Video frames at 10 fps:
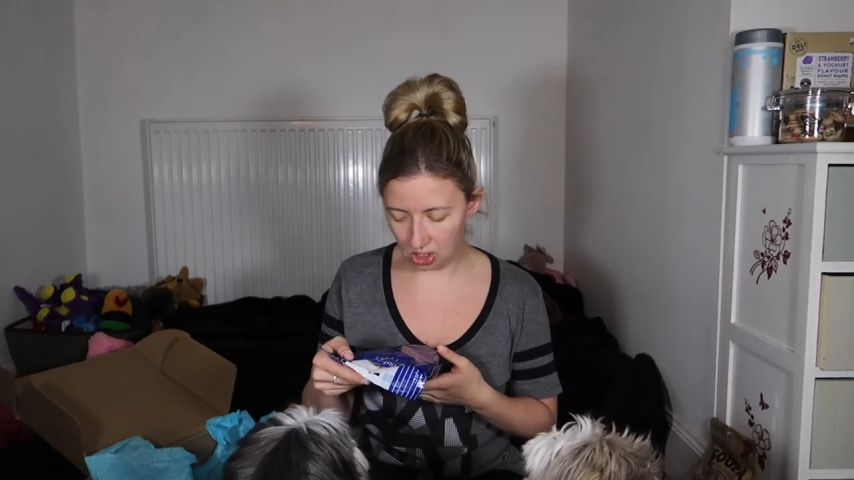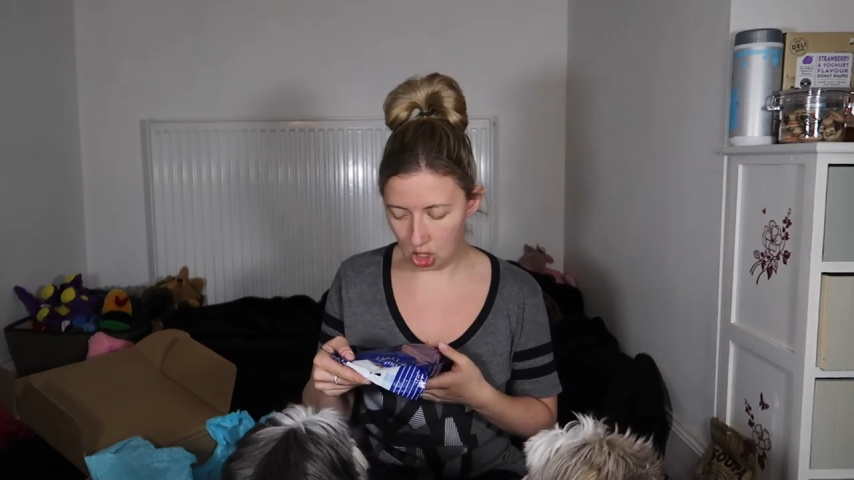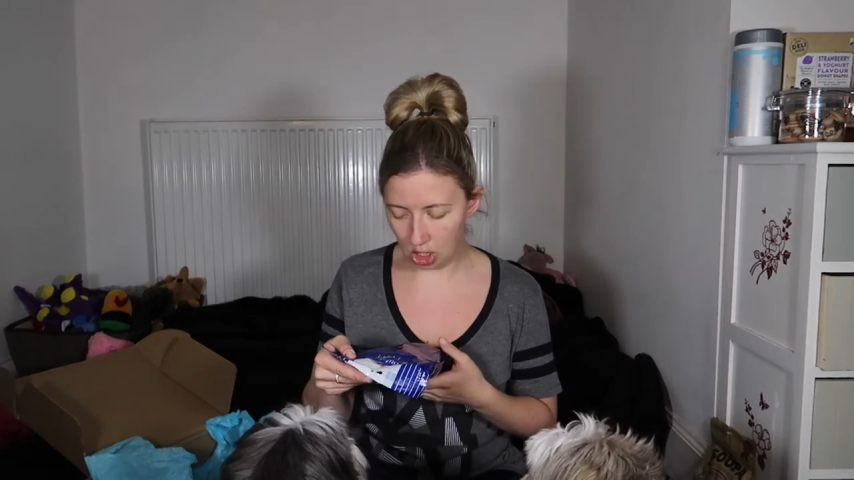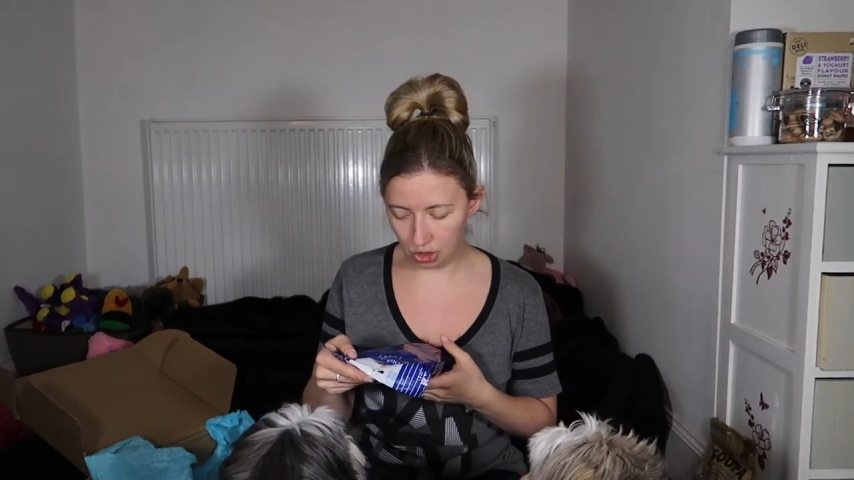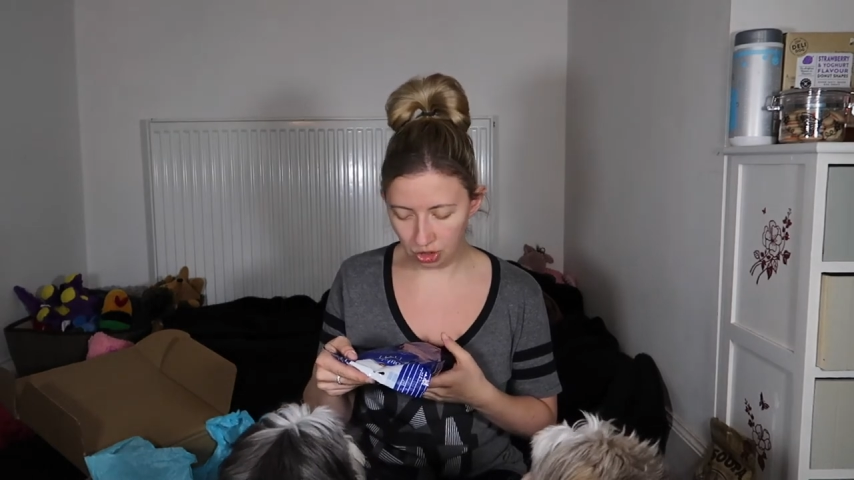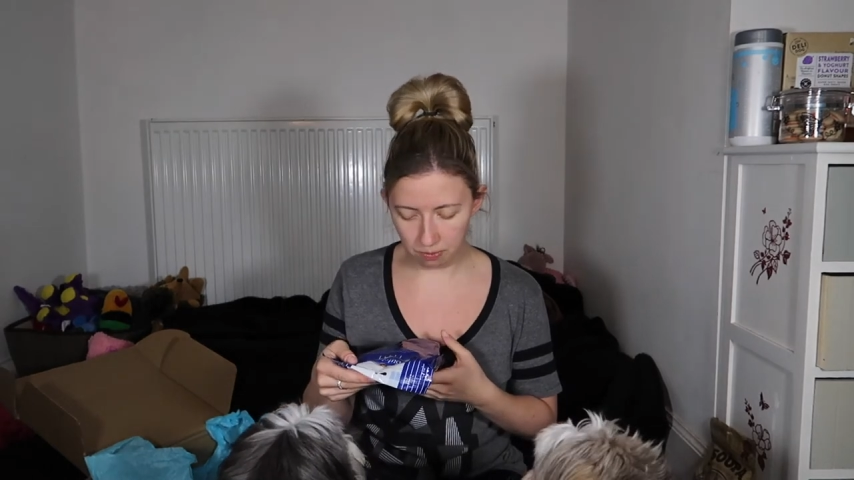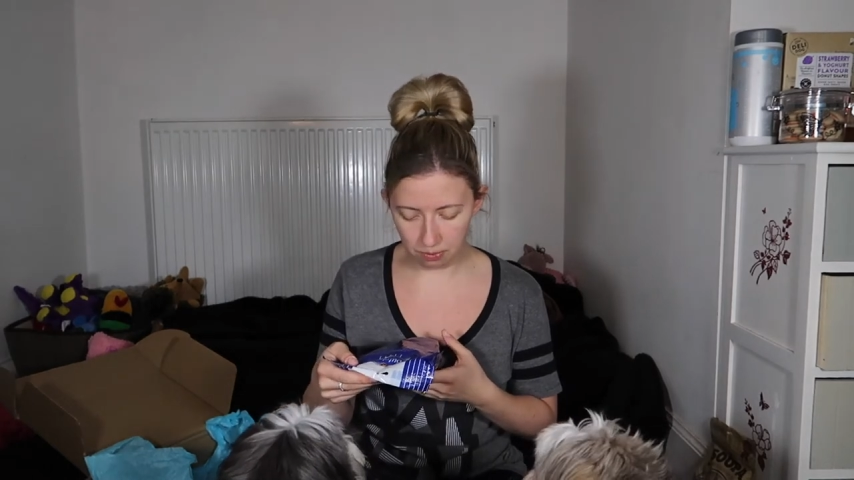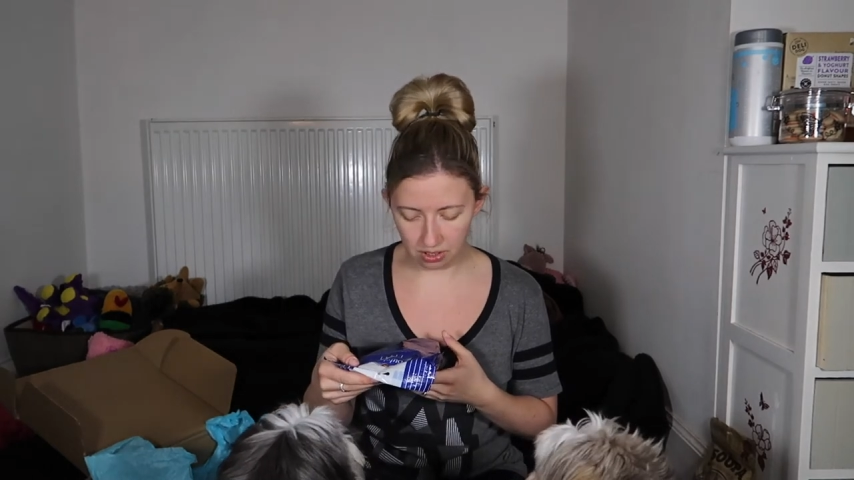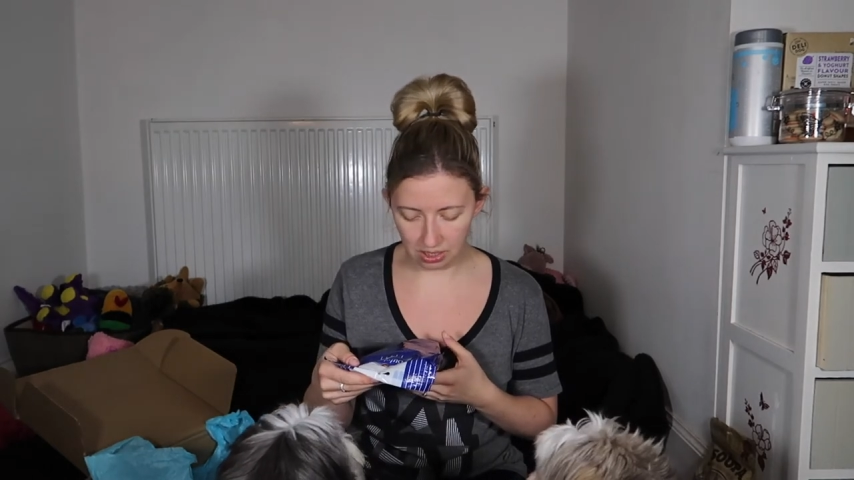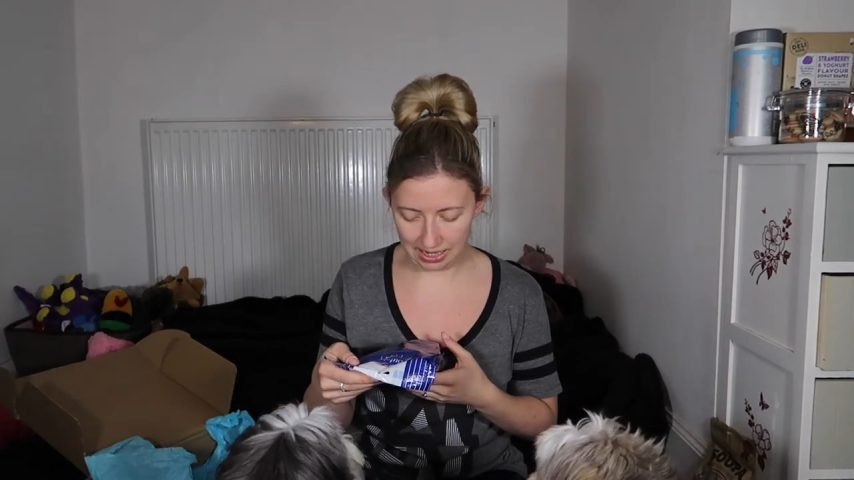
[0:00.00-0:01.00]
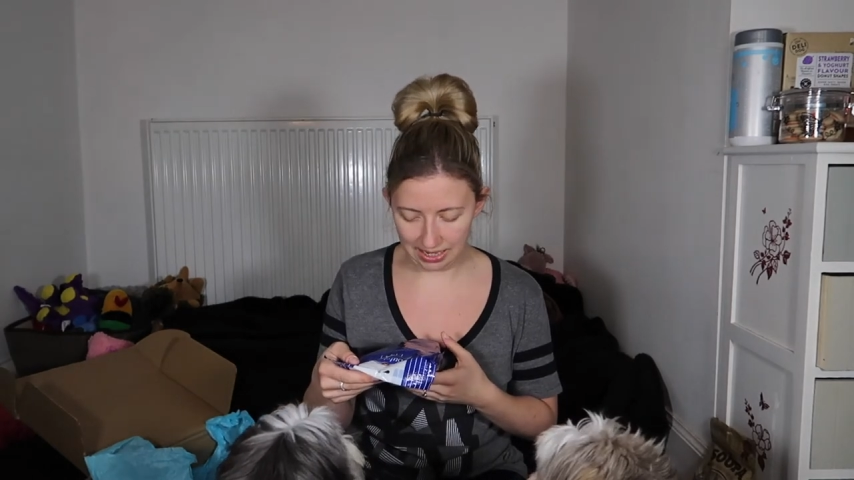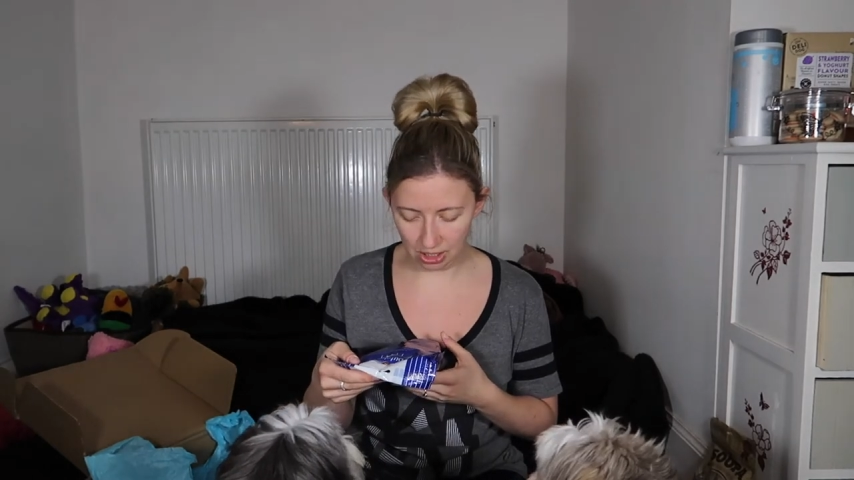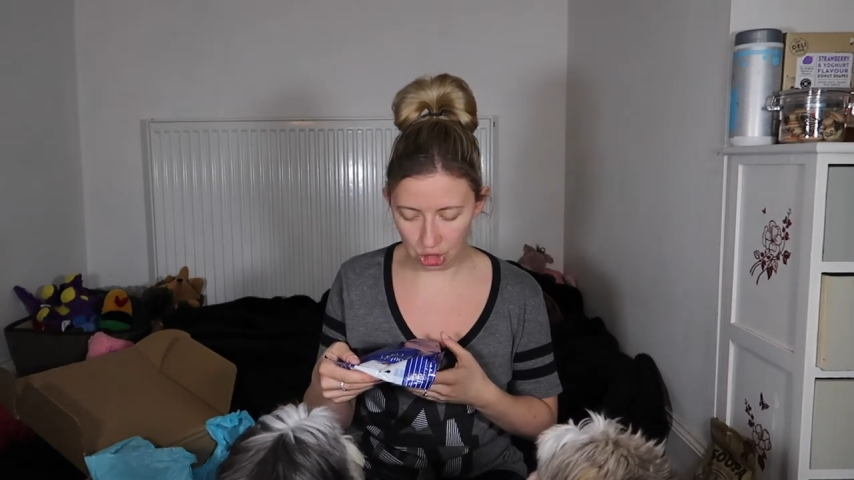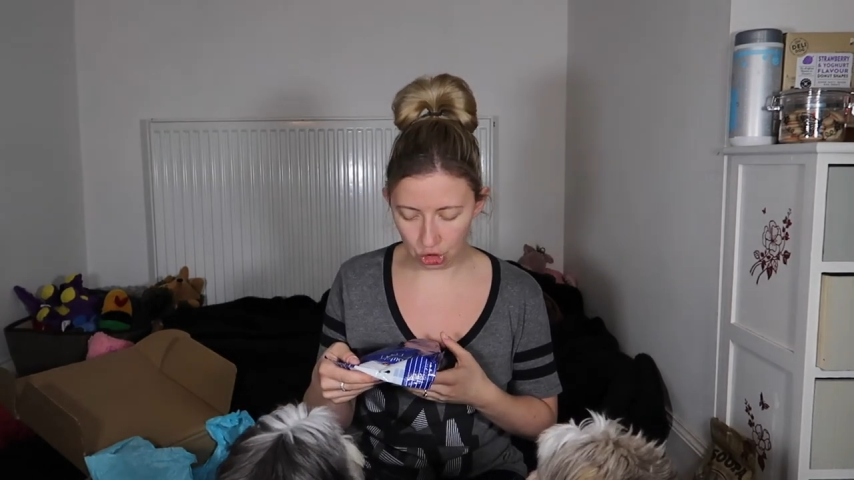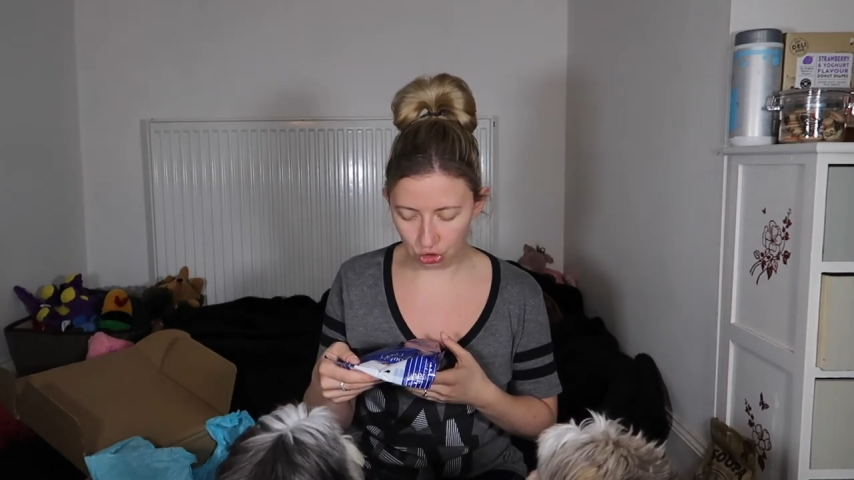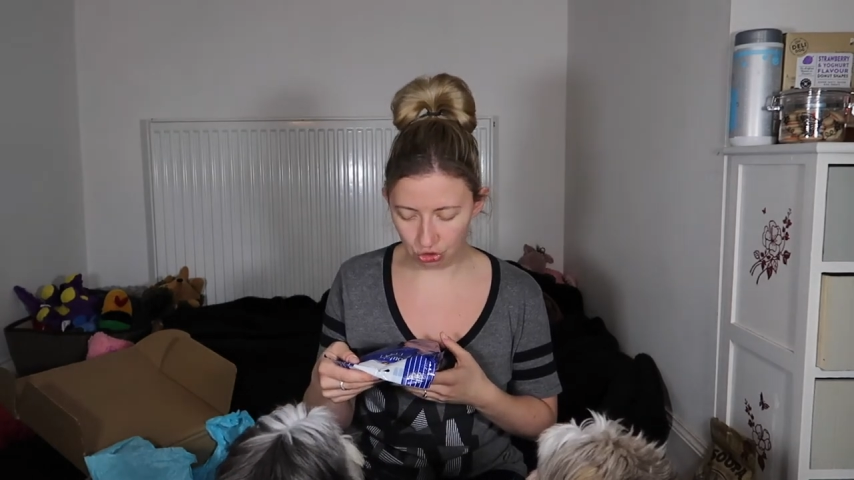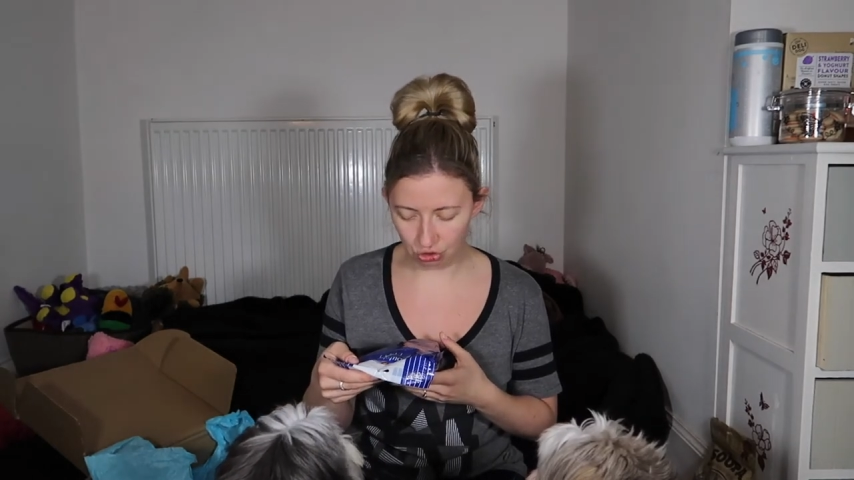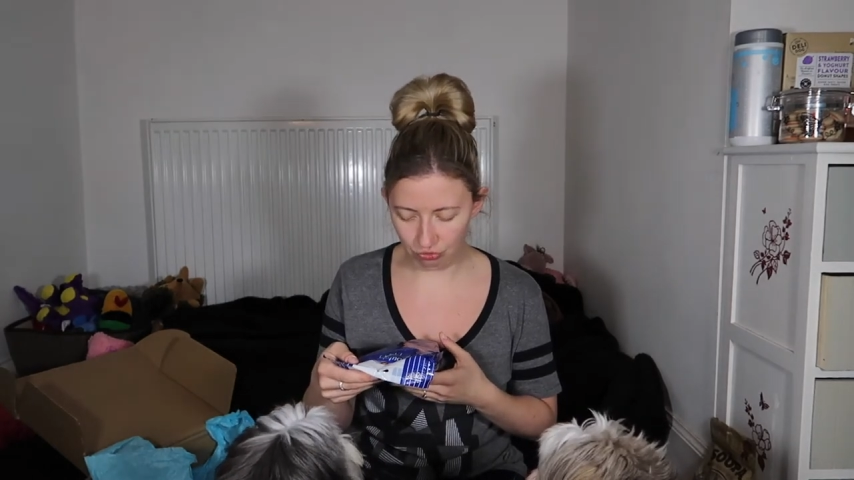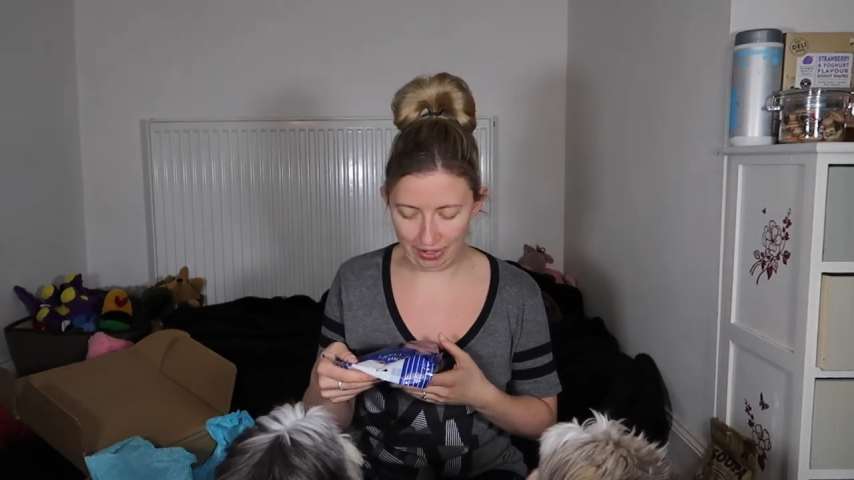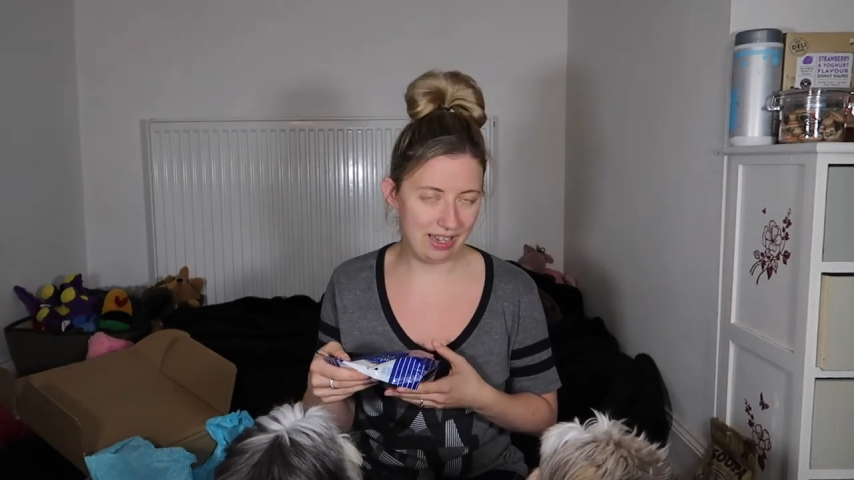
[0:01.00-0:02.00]
100%
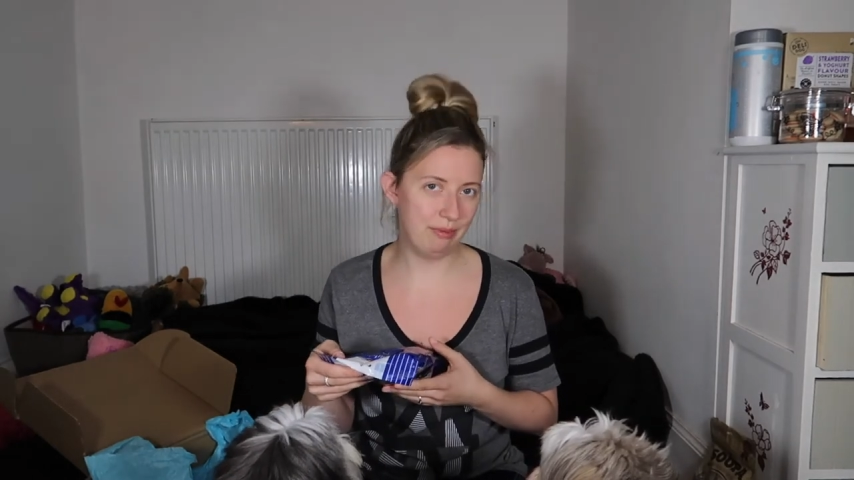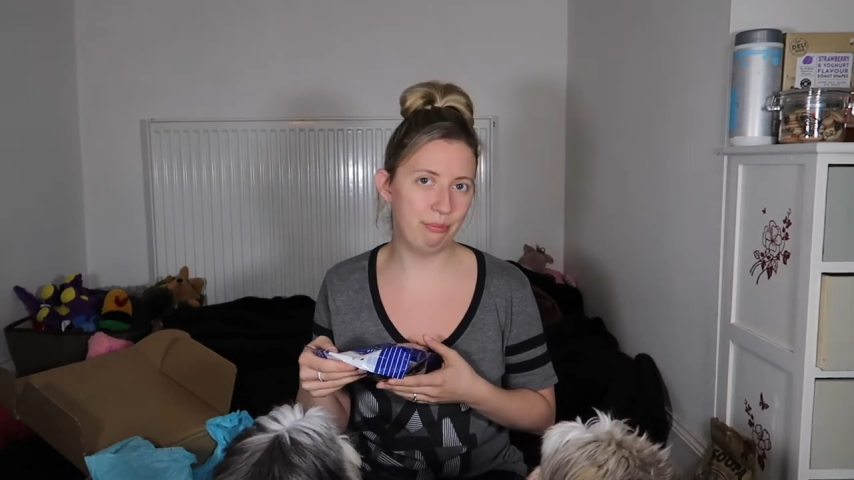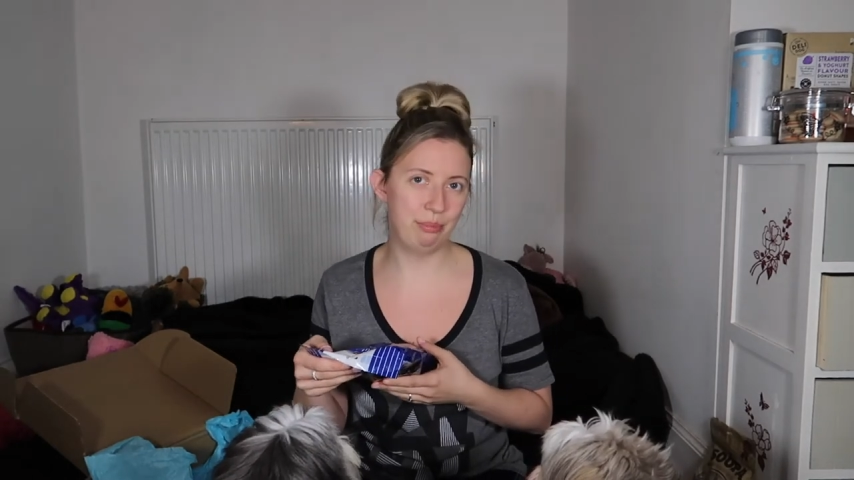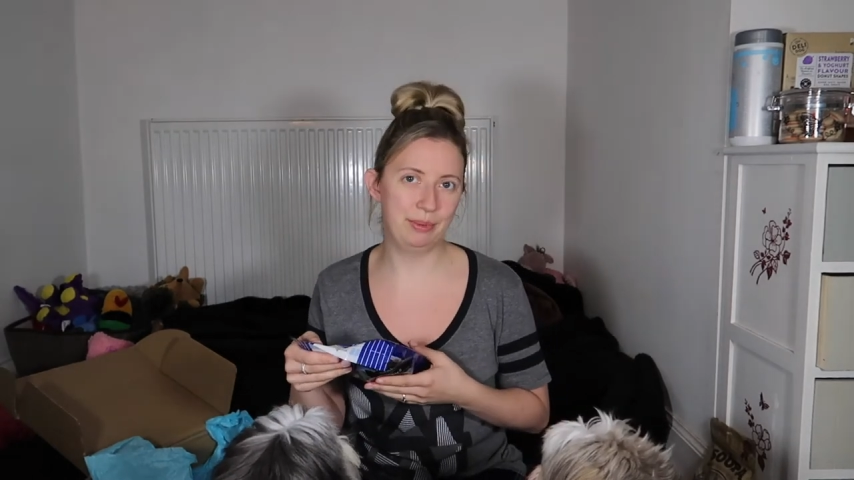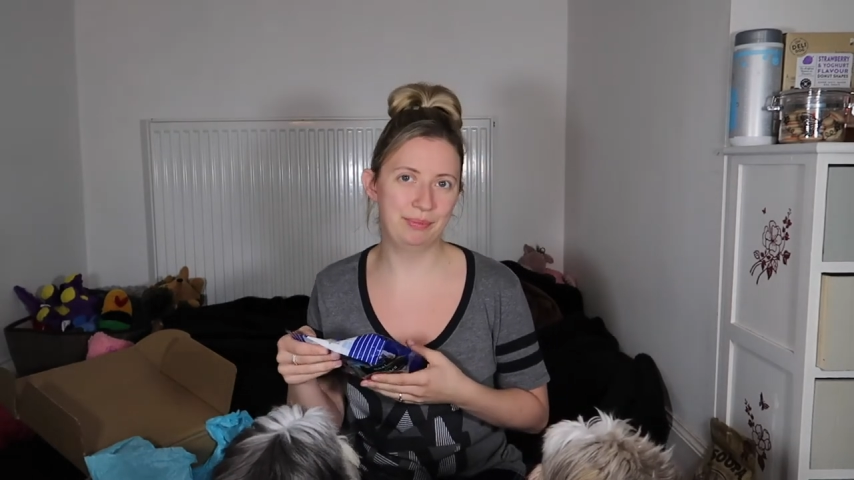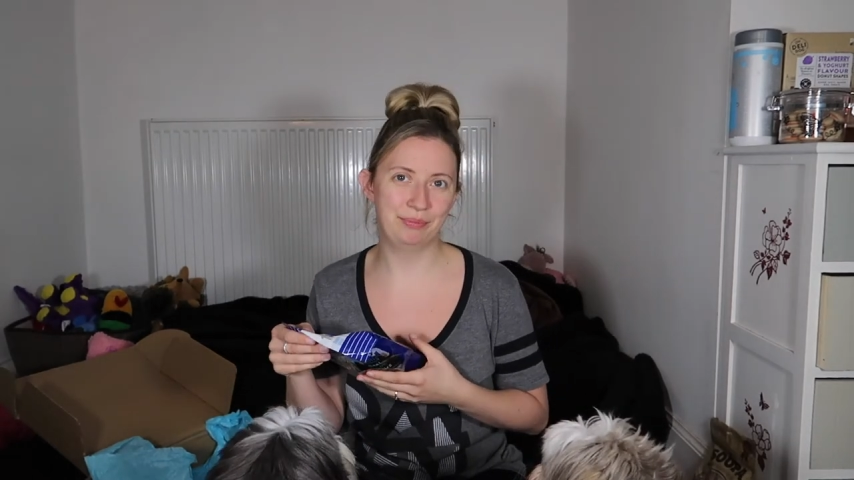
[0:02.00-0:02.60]
tripe.